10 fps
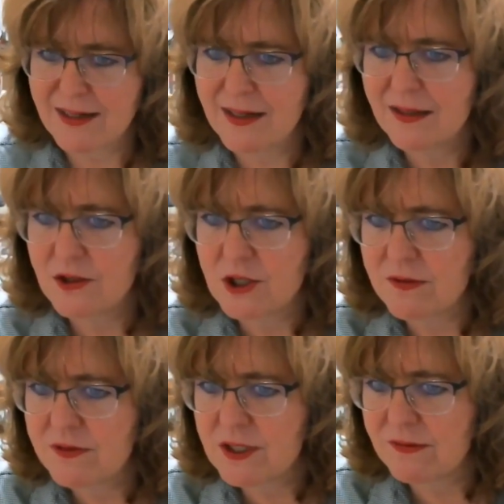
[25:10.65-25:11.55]
I think they're
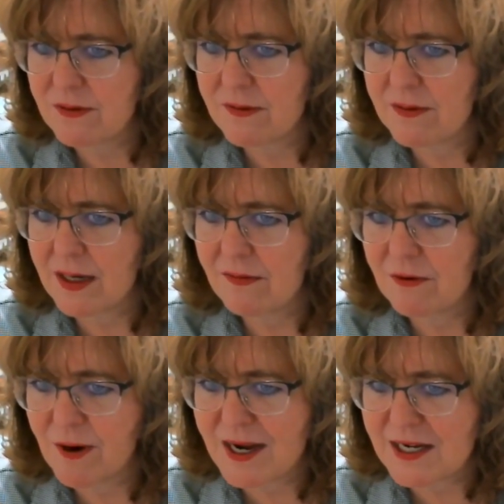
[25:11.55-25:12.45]
just different
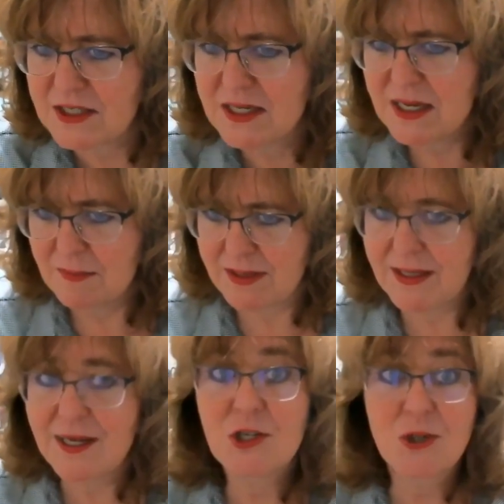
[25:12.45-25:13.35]
varieties, but
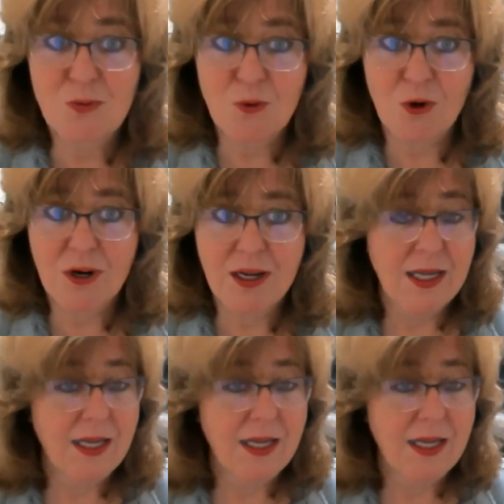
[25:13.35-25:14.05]
that should work.